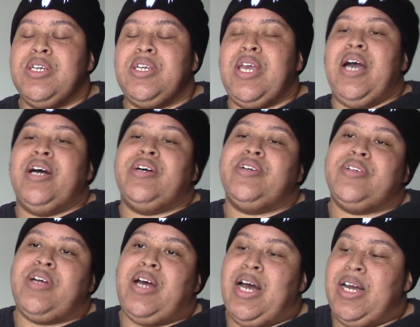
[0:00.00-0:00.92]
yeah,
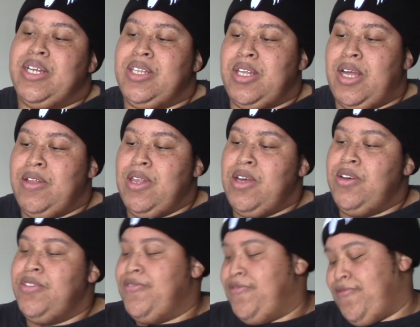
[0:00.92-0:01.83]
I
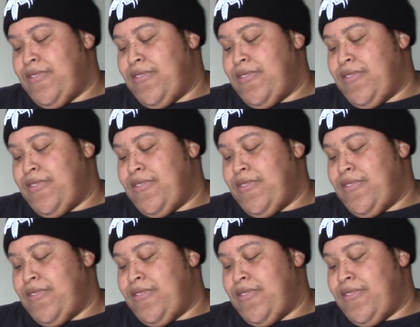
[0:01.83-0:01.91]
love